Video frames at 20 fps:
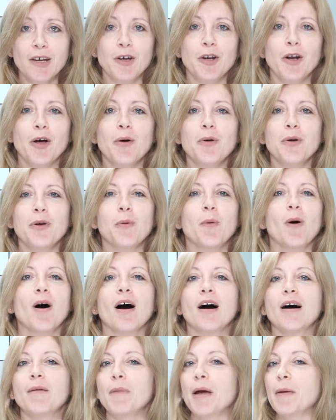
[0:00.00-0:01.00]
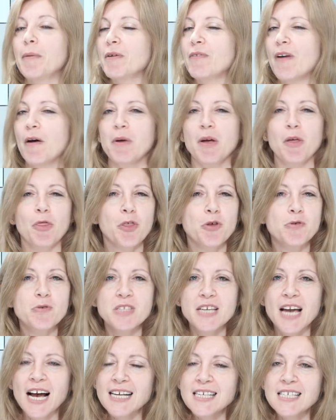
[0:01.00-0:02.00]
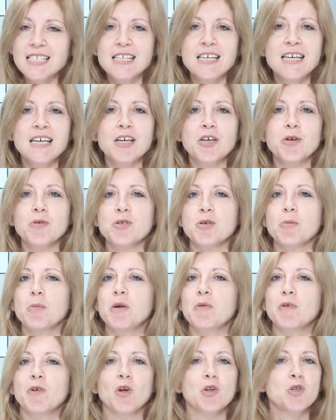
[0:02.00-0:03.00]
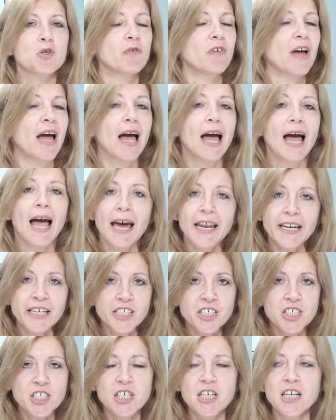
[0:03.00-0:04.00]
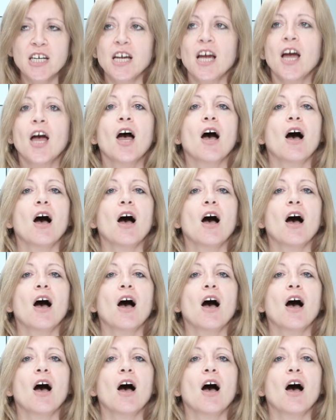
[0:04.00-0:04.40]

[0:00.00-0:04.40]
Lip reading: You are maybe very enthusiastic. You're somebody with lots of energy.